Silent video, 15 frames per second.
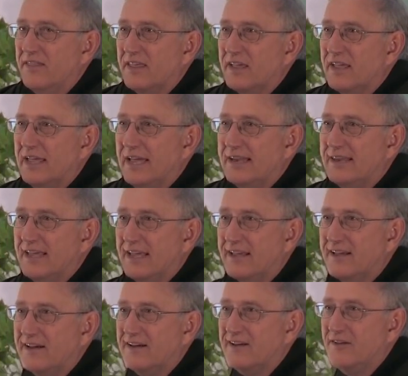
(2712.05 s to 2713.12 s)
the
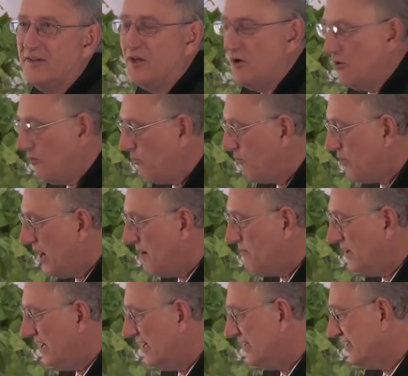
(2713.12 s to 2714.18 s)
caretaker prime
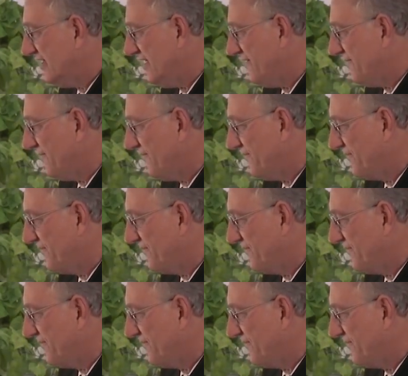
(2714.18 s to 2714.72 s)
minister.